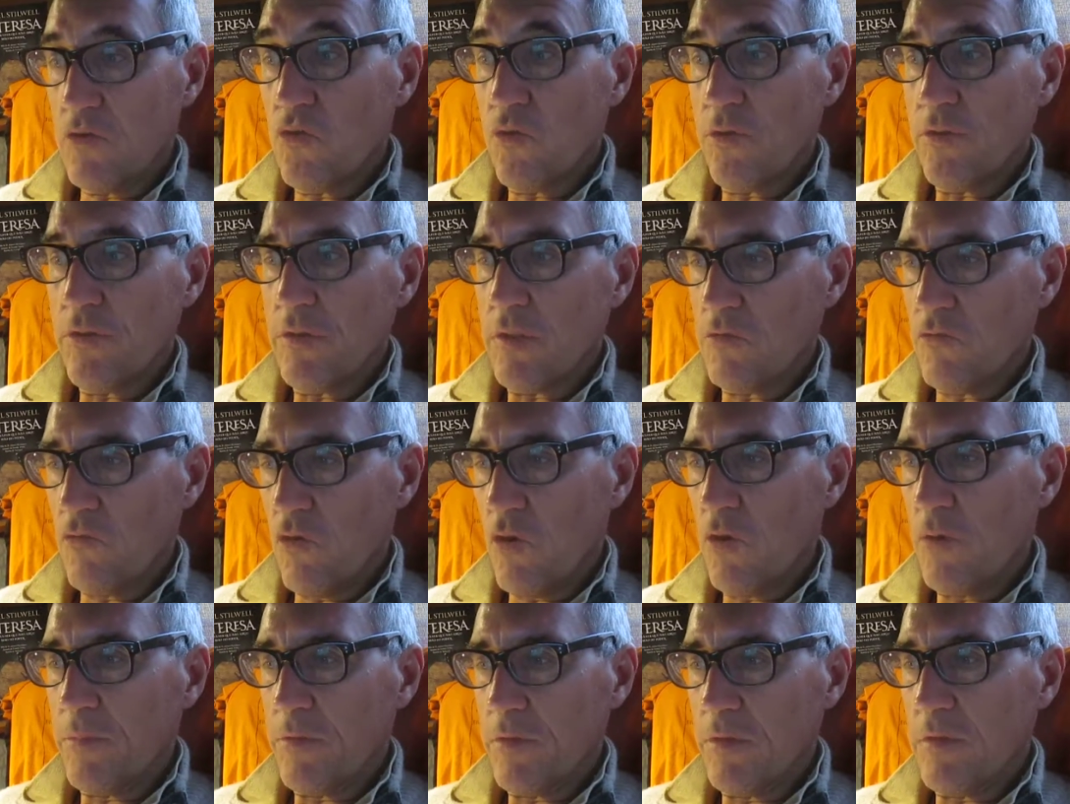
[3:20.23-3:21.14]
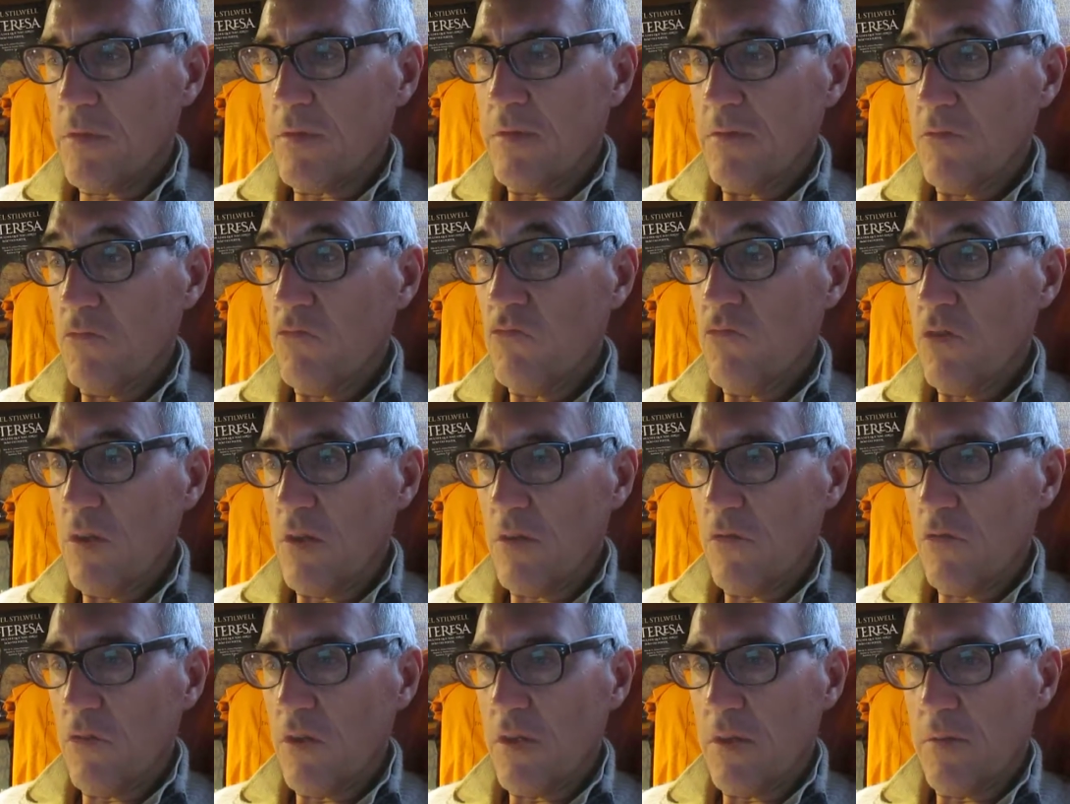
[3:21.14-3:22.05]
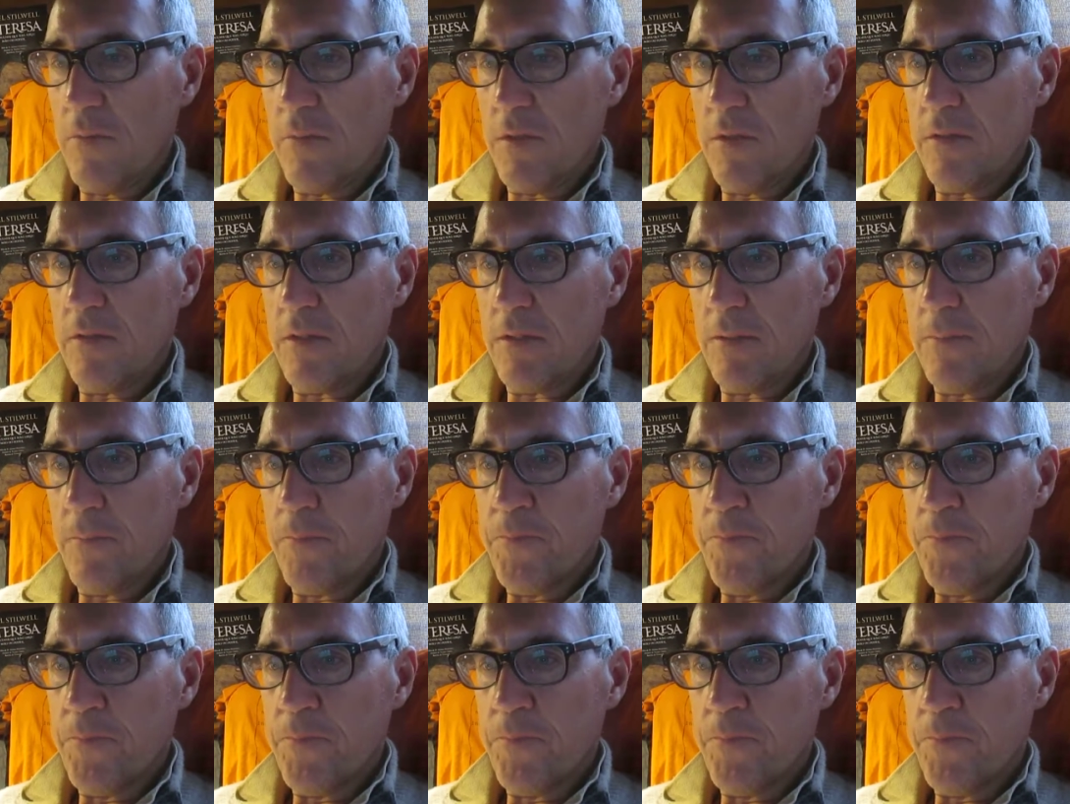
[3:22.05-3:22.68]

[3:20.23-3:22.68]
Twisted ropes, it's really, really amazing.